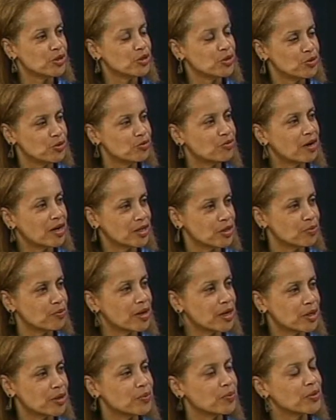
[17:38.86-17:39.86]
you do find a
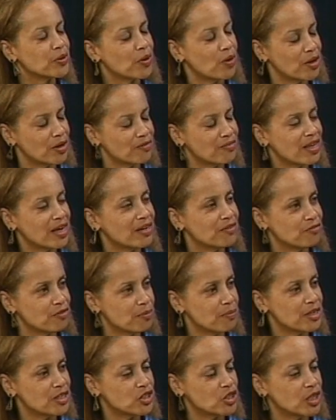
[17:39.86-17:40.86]
record with all of that
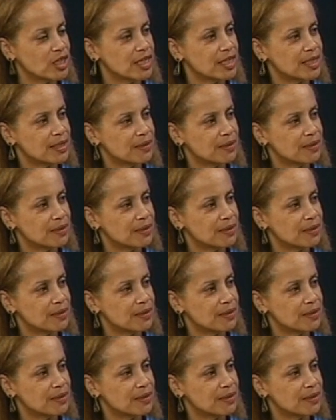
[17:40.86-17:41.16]
information in it.